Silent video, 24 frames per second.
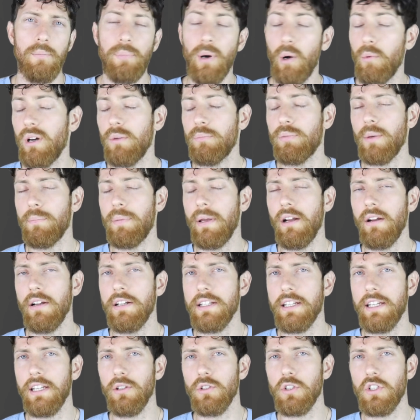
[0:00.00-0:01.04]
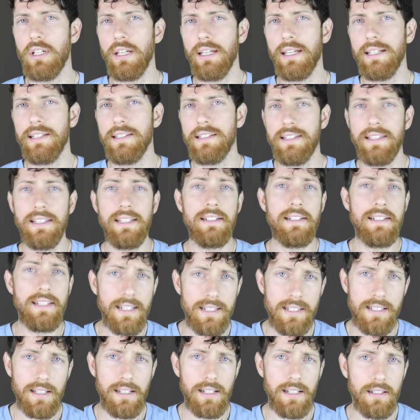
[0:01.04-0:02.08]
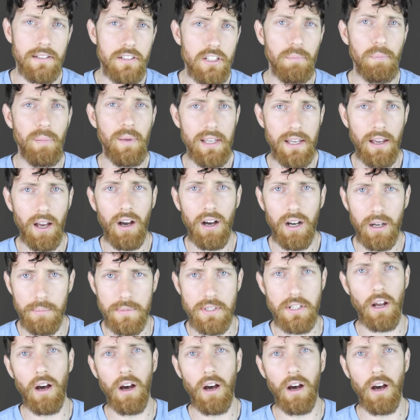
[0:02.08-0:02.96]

But when preparing to kill chickens, the dissonance becomes